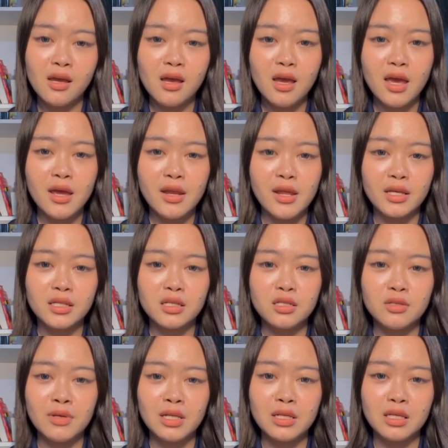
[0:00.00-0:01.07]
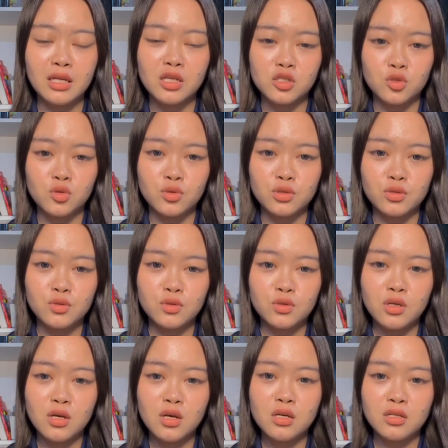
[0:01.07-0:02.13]
and accessibility issues.
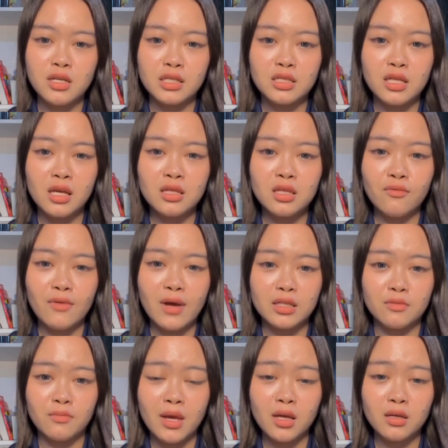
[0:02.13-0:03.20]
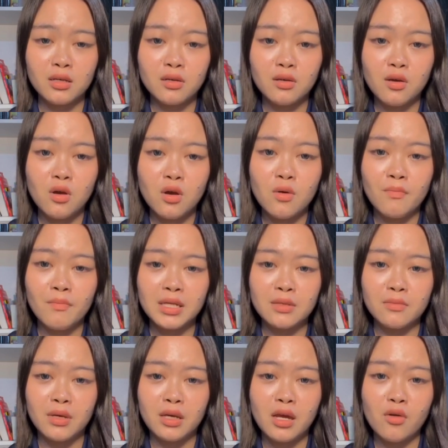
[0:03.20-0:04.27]
These negative aspects
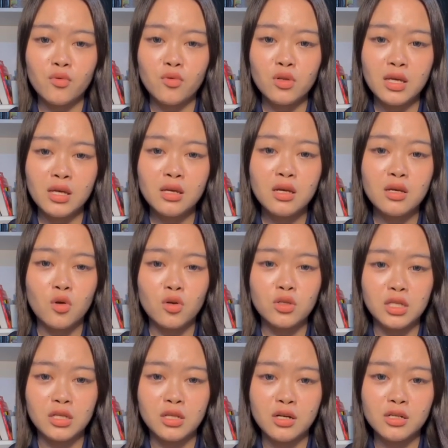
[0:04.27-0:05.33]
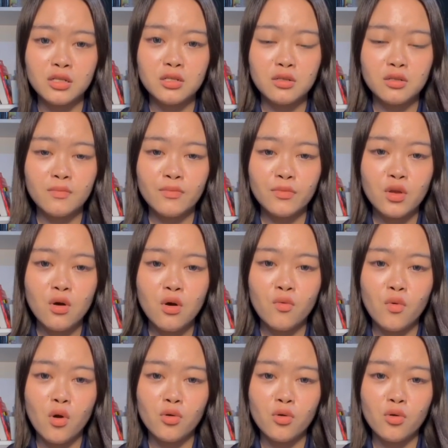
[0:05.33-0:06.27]
must be carefully considered for